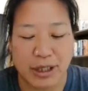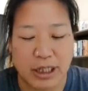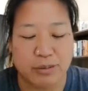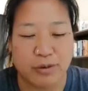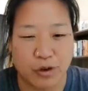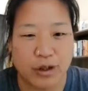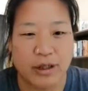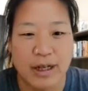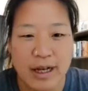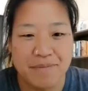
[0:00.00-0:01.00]
of years
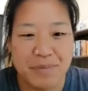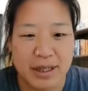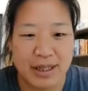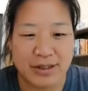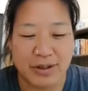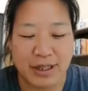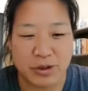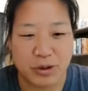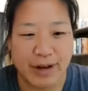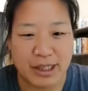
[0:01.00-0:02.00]
before. And so they
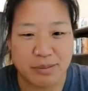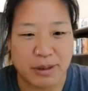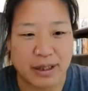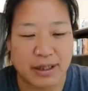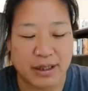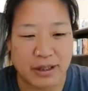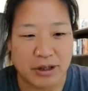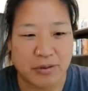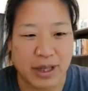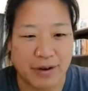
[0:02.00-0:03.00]
sort of asked me,
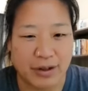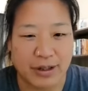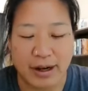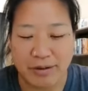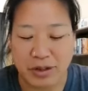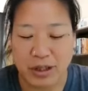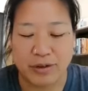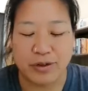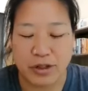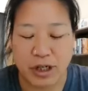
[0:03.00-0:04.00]
when they found out I was
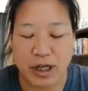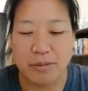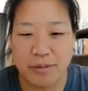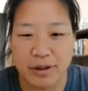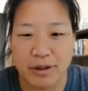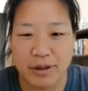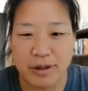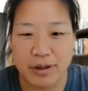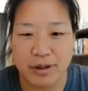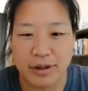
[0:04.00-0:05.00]
looking for a job,
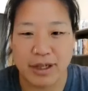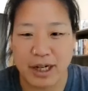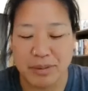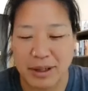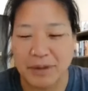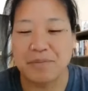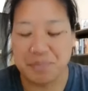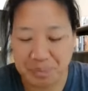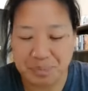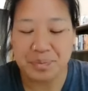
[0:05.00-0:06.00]
if I wanted to come
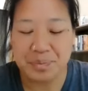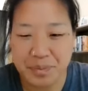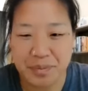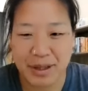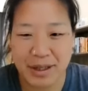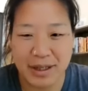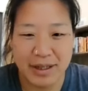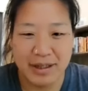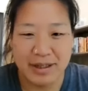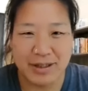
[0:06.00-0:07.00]
out.
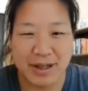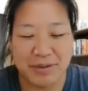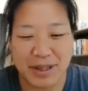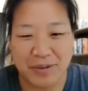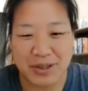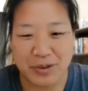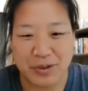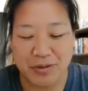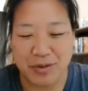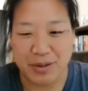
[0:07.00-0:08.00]
So that was sort
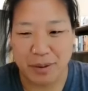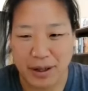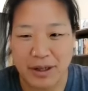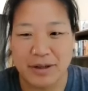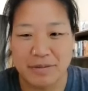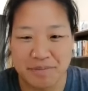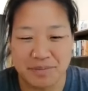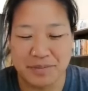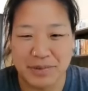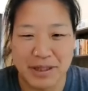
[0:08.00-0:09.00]
of the fit part.
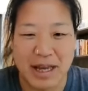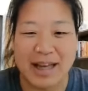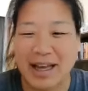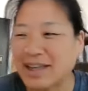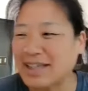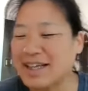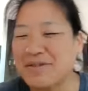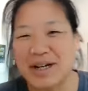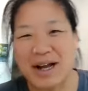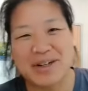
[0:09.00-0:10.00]
I guess I
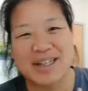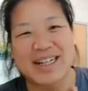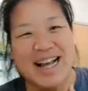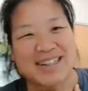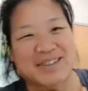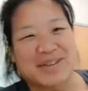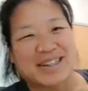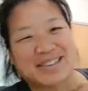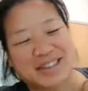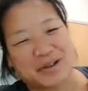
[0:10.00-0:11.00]
wanted to add something
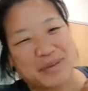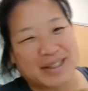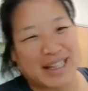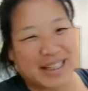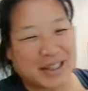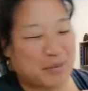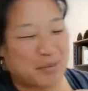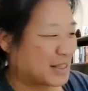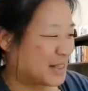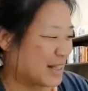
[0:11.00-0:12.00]
else too about getting the
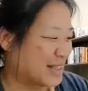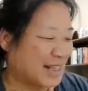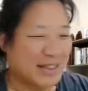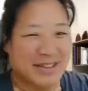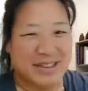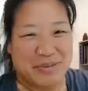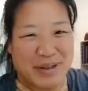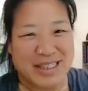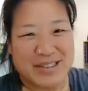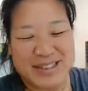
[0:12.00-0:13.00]
PhD, because I tell this to
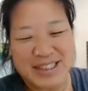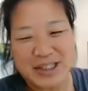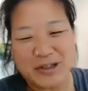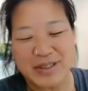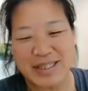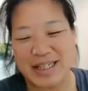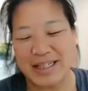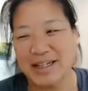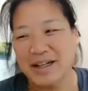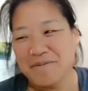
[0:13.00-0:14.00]
my students too, is
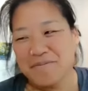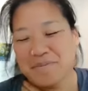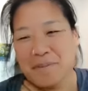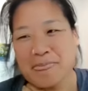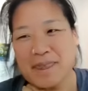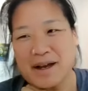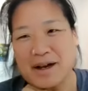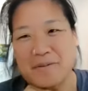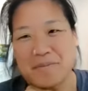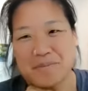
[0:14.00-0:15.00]
that
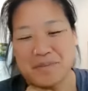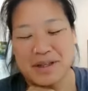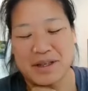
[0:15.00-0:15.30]
um,